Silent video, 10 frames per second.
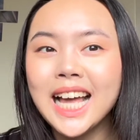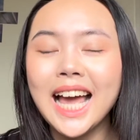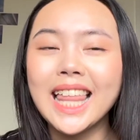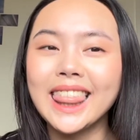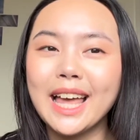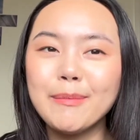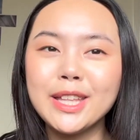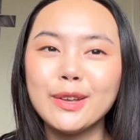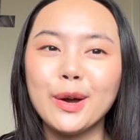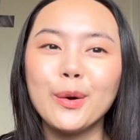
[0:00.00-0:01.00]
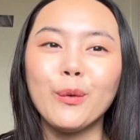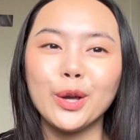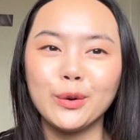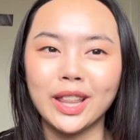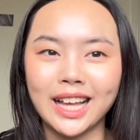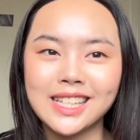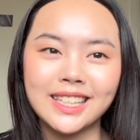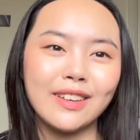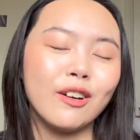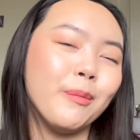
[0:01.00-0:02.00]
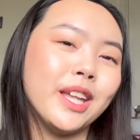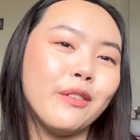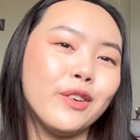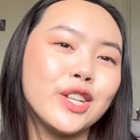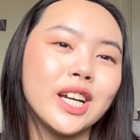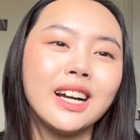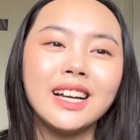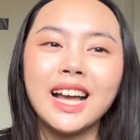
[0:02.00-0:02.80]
and let me know what you would like to see from me in the future.